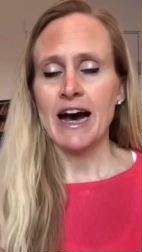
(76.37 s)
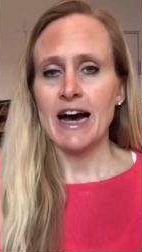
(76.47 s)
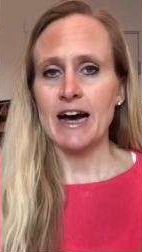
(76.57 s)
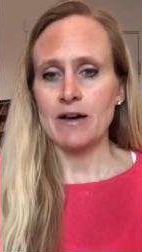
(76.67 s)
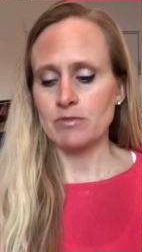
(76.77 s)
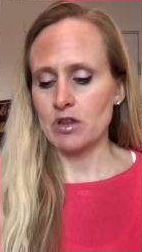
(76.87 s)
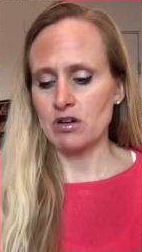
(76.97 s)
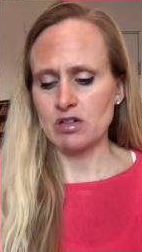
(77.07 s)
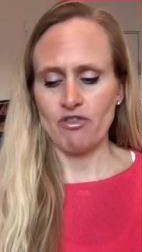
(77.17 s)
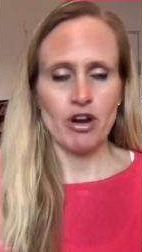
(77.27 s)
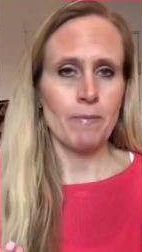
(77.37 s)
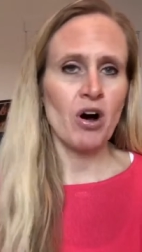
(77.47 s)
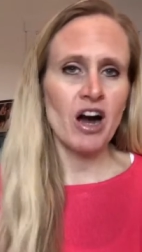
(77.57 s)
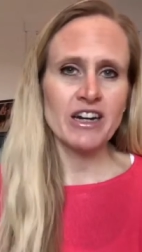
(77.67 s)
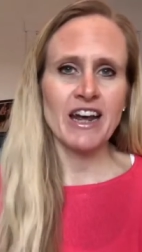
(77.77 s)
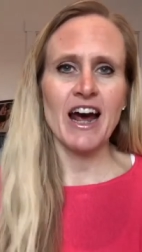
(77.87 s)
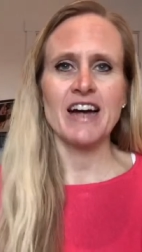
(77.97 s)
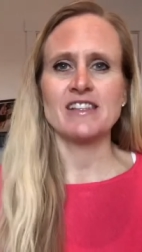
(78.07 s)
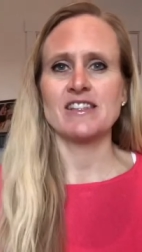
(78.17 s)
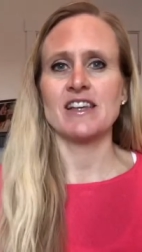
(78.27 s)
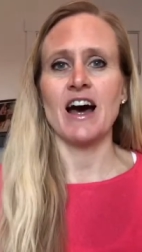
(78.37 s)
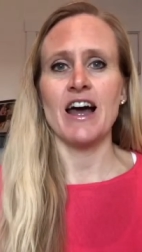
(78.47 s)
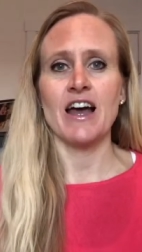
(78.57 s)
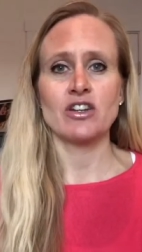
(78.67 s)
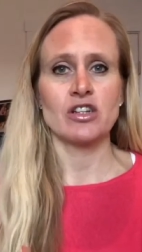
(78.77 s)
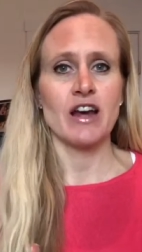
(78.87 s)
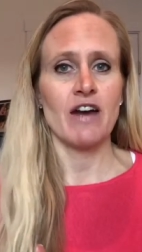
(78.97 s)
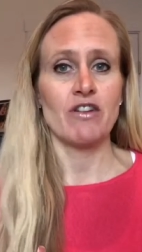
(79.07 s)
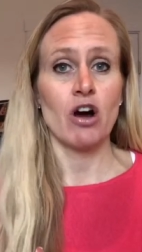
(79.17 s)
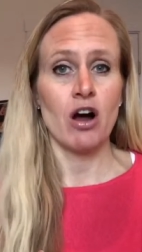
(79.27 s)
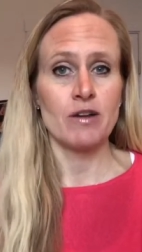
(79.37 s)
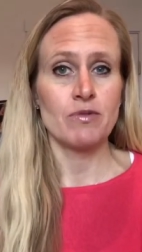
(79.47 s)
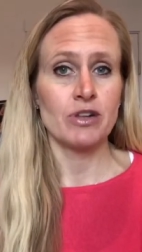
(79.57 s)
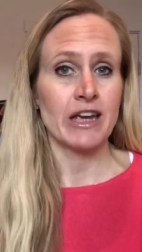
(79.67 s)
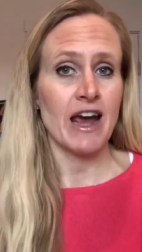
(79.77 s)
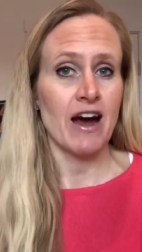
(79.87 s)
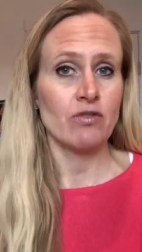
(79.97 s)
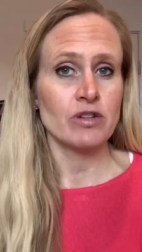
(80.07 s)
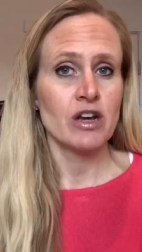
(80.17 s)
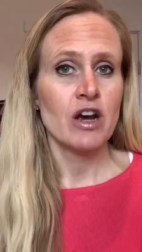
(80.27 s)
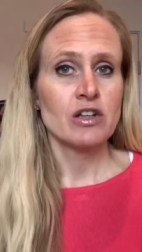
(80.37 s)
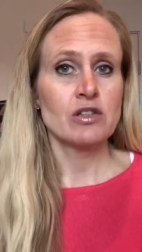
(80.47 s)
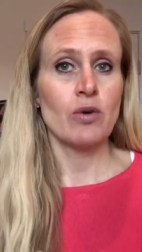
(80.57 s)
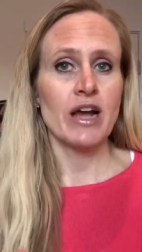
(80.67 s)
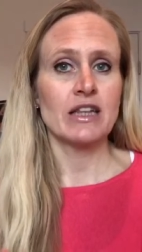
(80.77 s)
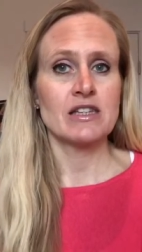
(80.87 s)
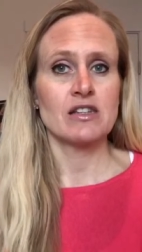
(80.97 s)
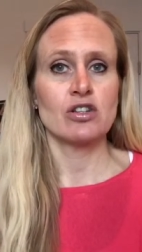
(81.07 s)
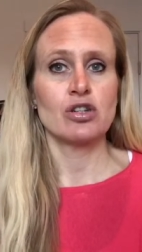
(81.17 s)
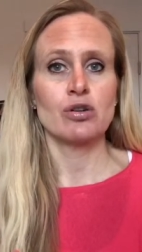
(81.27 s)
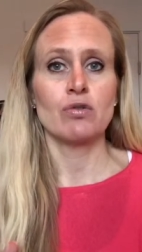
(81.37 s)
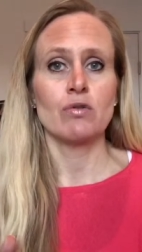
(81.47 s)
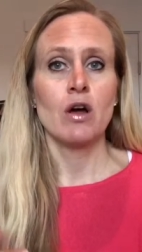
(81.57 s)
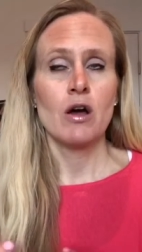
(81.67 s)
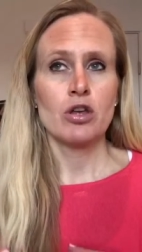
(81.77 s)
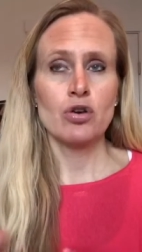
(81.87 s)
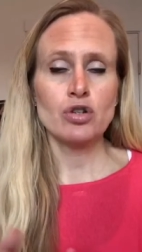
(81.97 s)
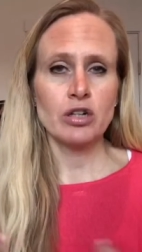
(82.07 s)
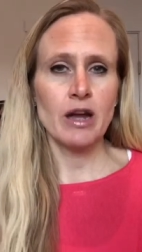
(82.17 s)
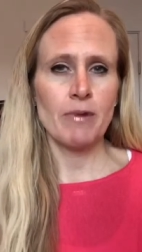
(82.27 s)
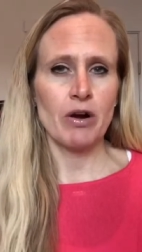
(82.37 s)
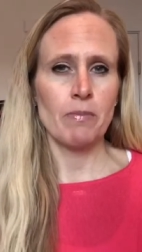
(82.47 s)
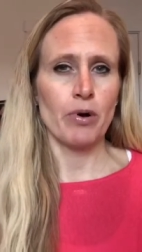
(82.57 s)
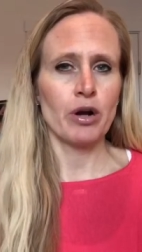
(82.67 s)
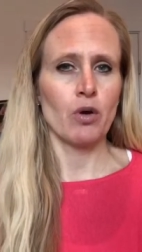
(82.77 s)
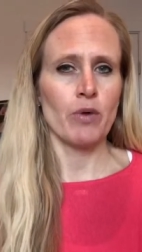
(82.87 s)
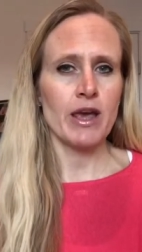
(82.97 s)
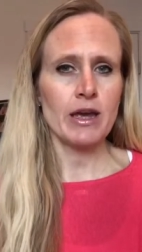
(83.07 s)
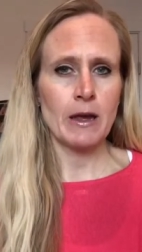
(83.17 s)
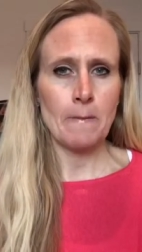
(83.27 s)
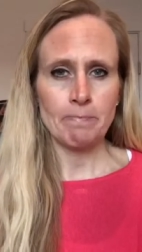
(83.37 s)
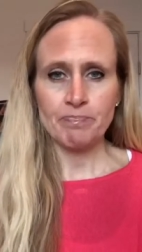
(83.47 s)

Um, there's free podcasts. I actually have an Audible account, so I listen to usually about a book a week.